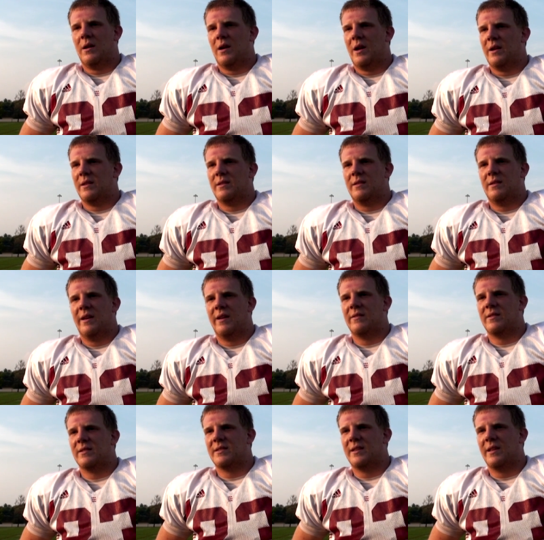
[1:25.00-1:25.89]
I
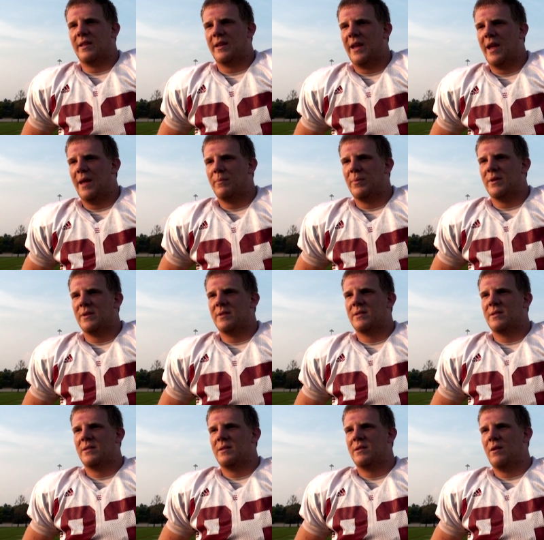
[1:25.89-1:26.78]
had to say the
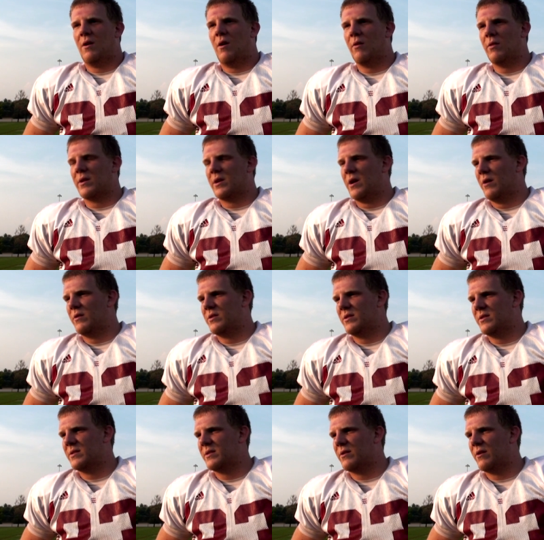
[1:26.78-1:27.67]
campus, all the
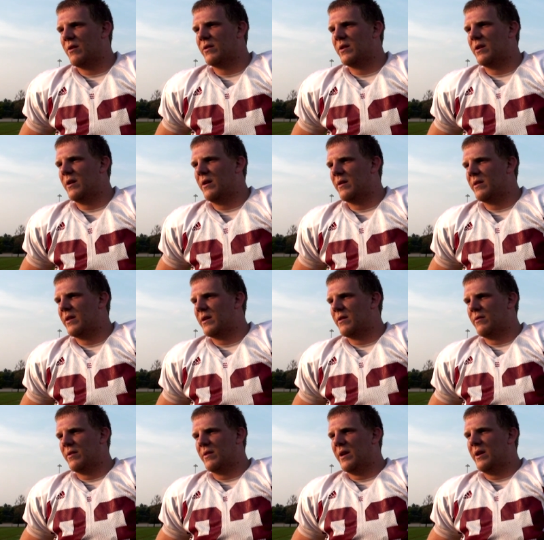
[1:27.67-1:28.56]
coaches, they're all young, they
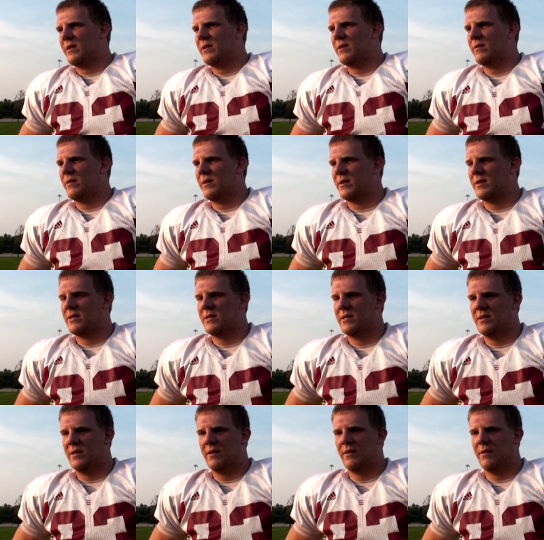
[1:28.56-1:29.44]
can relate to
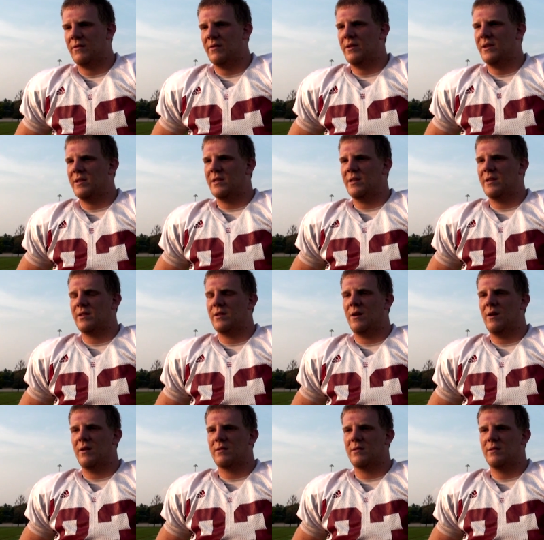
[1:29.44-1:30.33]
us. You know, they're easy to
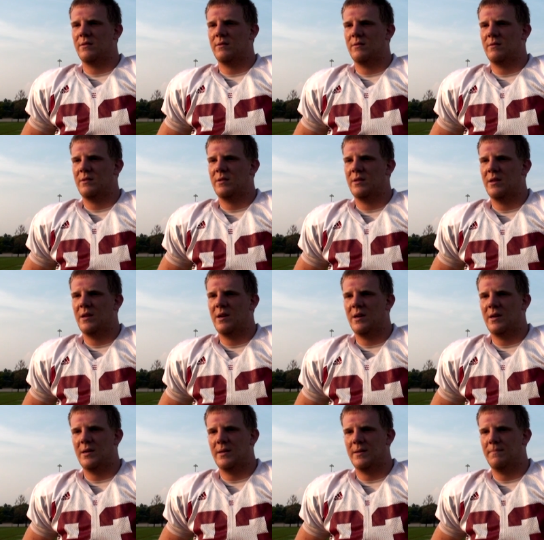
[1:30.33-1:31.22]
talk to.
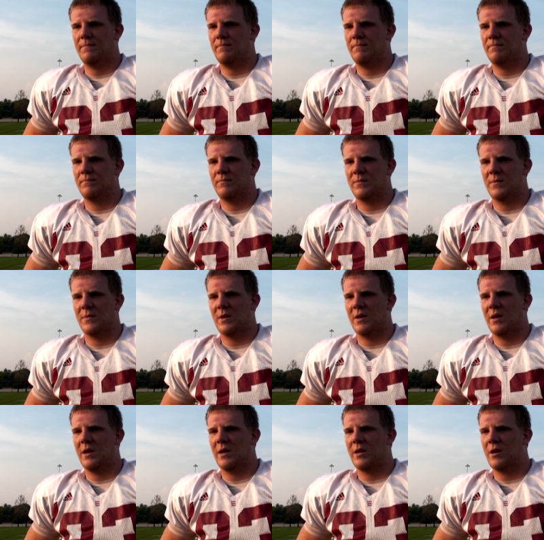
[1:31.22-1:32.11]
Um,
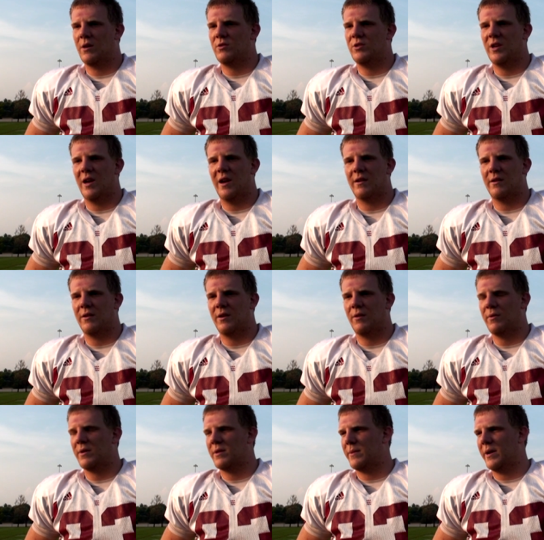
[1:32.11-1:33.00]
uh, Coach Jagger, he
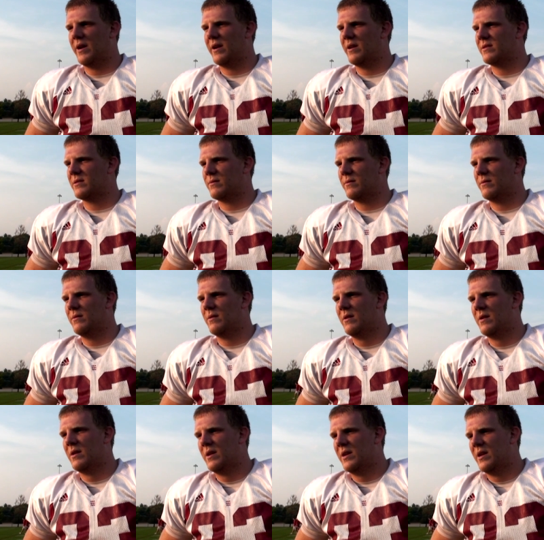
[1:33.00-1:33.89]
went to my high school.
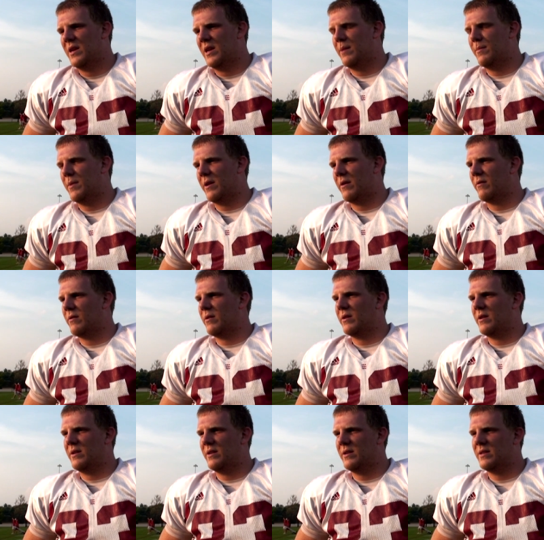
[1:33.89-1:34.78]
He made a
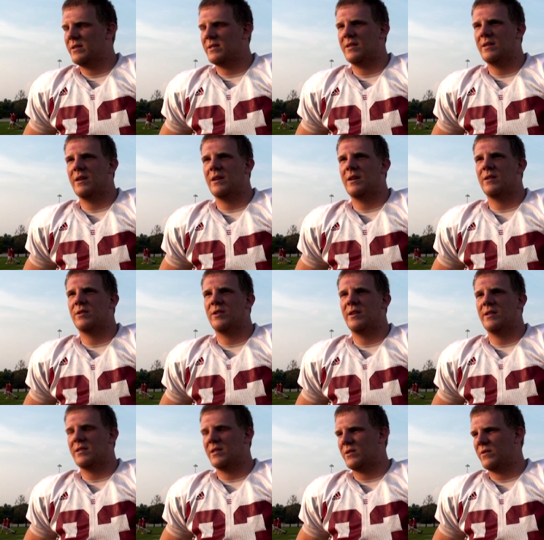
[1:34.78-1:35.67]
really easy uh,
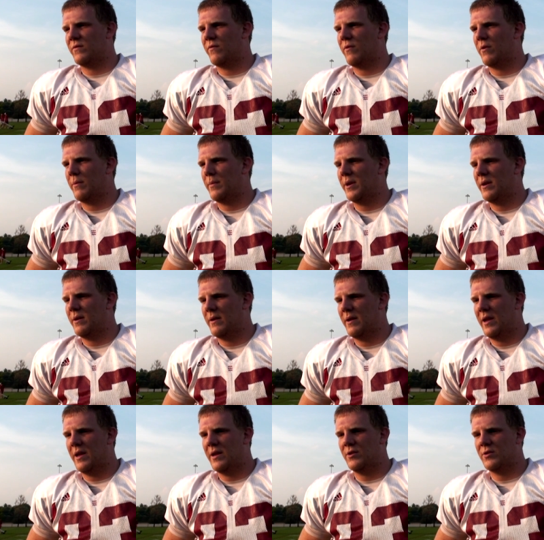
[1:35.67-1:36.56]
transition for me,
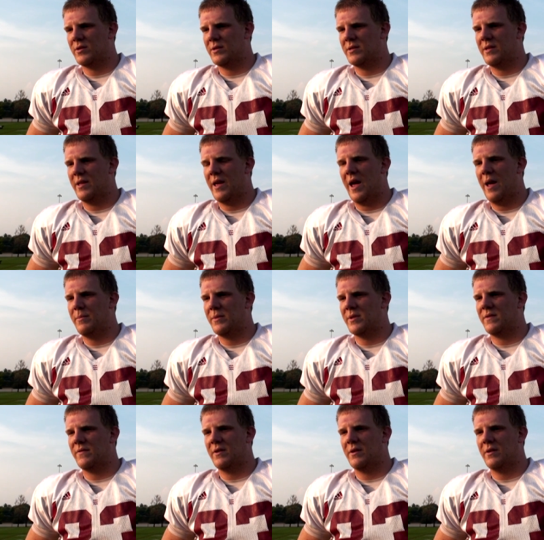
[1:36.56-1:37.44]
and just the
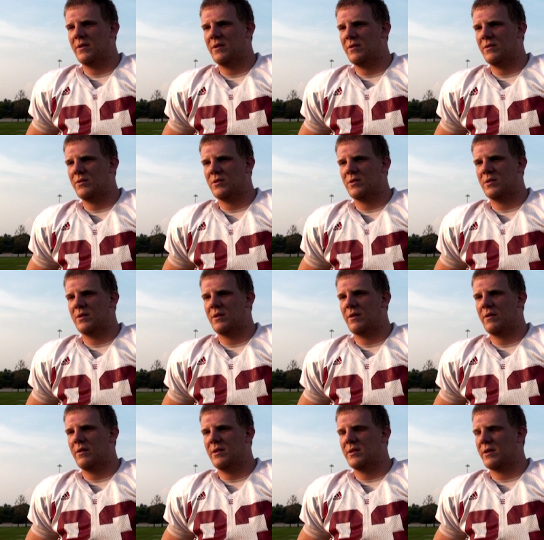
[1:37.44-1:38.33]
atmosphere, and just a,
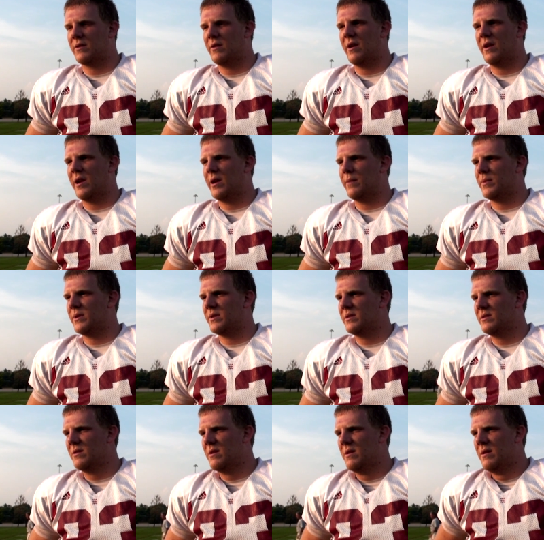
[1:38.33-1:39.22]
it's a great
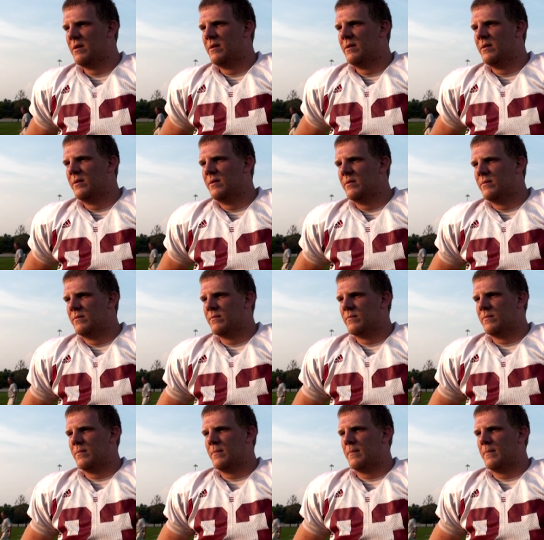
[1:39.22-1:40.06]
campus. You've